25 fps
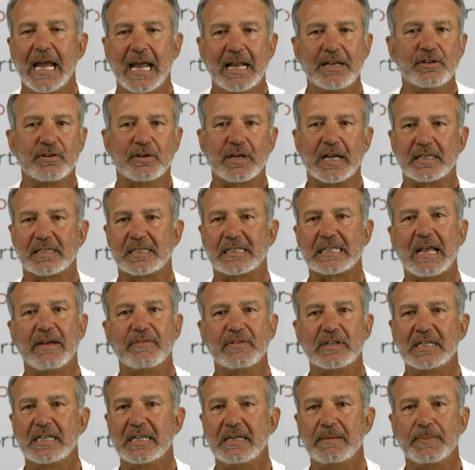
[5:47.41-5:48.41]
and you got
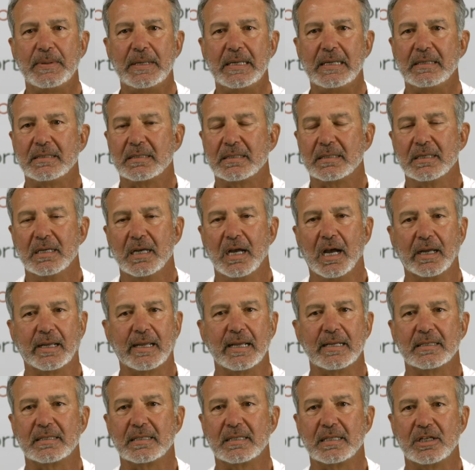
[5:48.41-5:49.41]
7 DBs
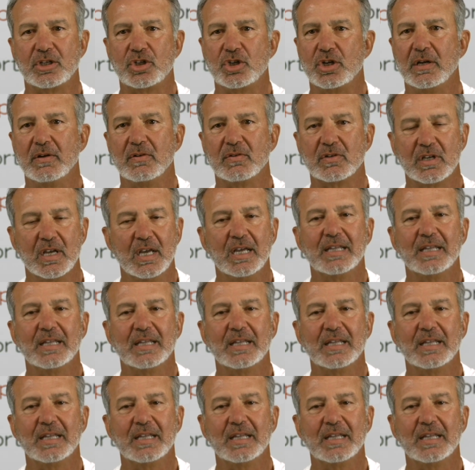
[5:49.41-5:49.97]
against the Chiefs.